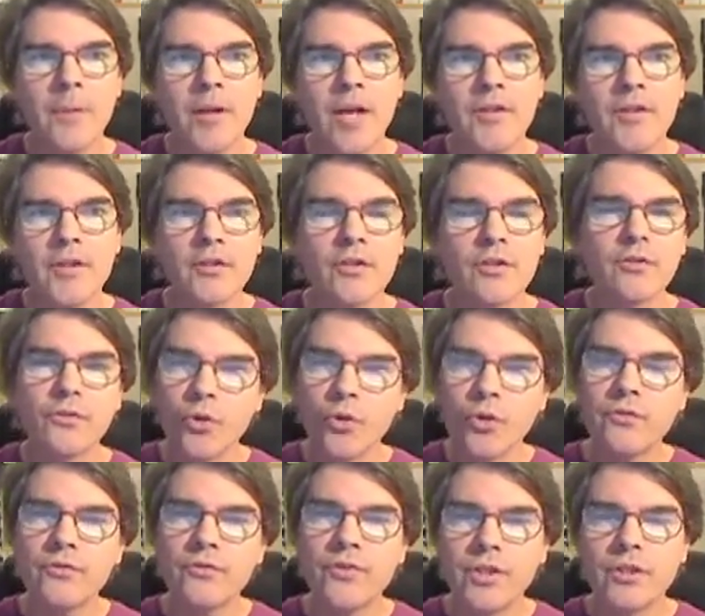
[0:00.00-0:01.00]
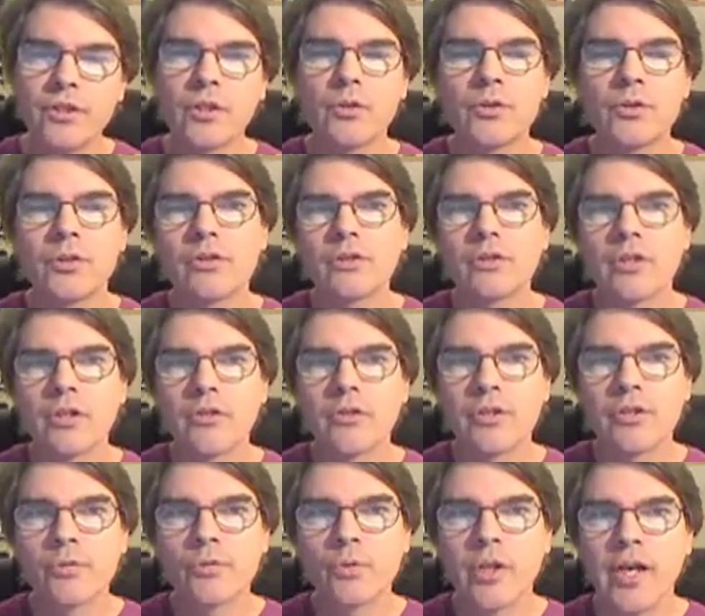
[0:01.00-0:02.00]
And then the 4th video in the
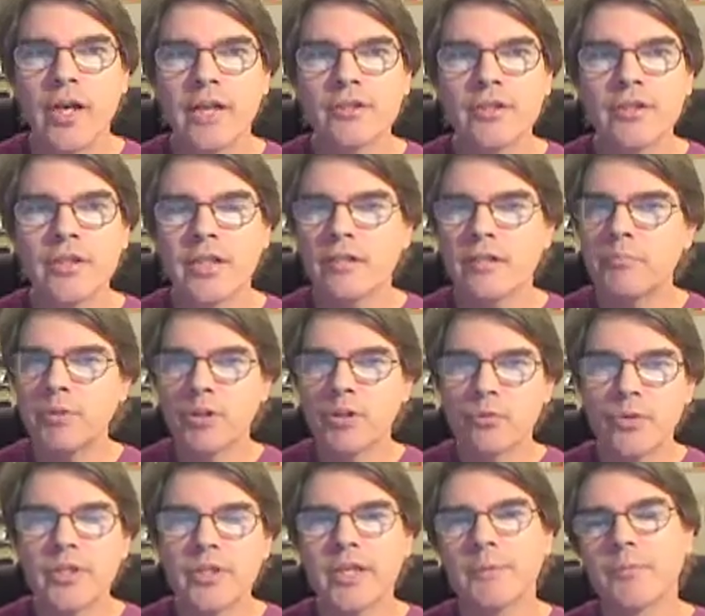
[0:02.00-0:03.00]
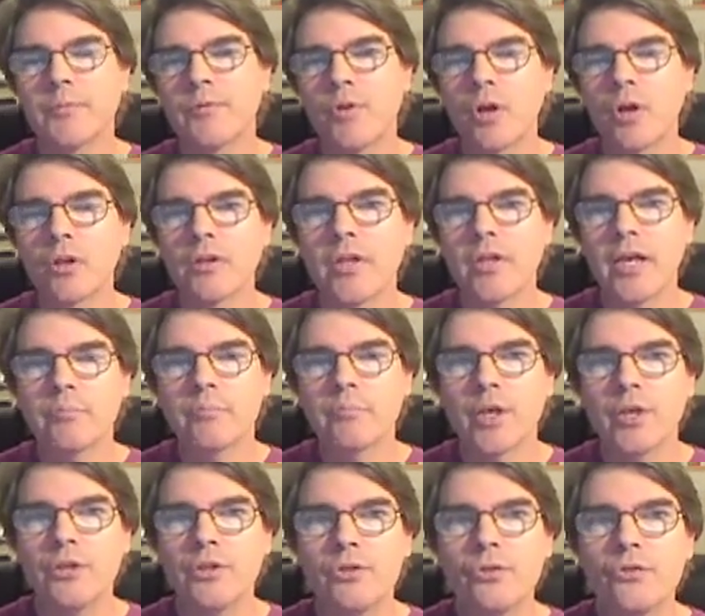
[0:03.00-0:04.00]
series will actually kind of be a recap of all of that
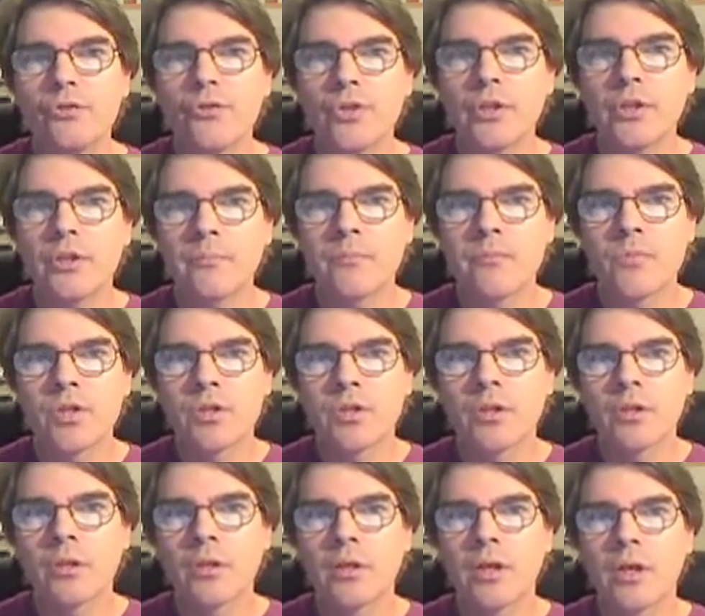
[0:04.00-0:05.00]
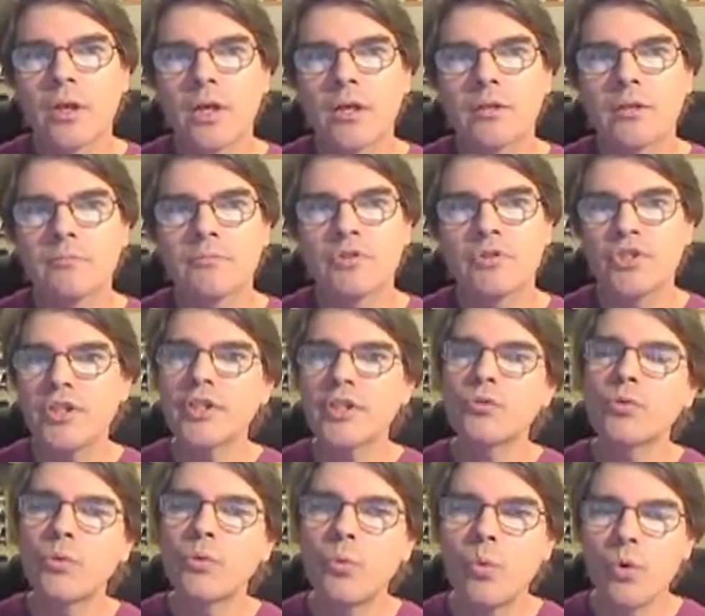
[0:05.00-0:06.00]
by using
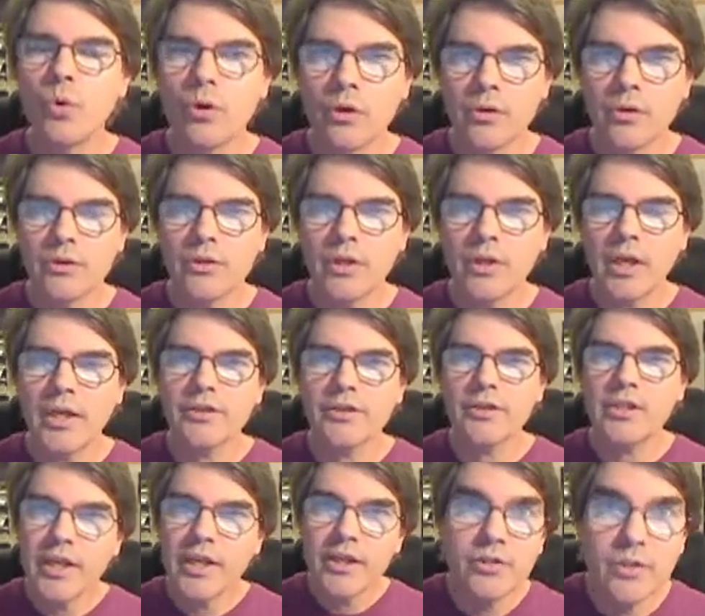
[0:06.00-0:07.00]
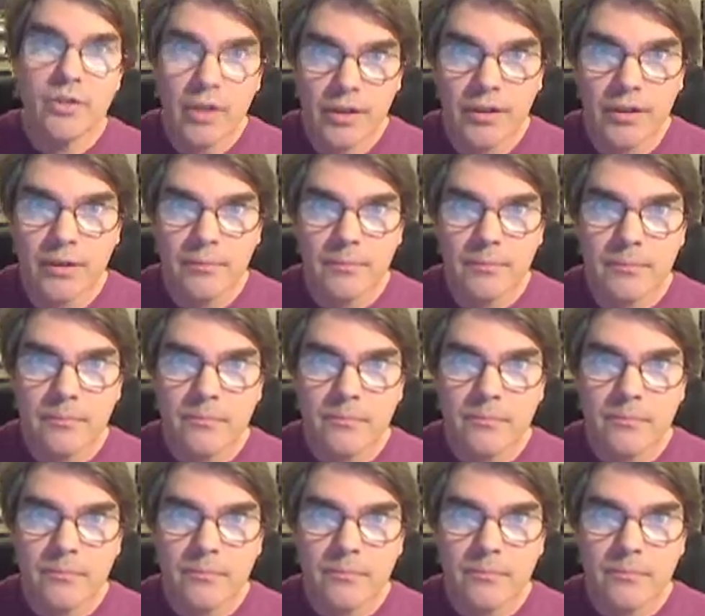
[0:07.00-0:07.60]
Zeek rewards as a case study.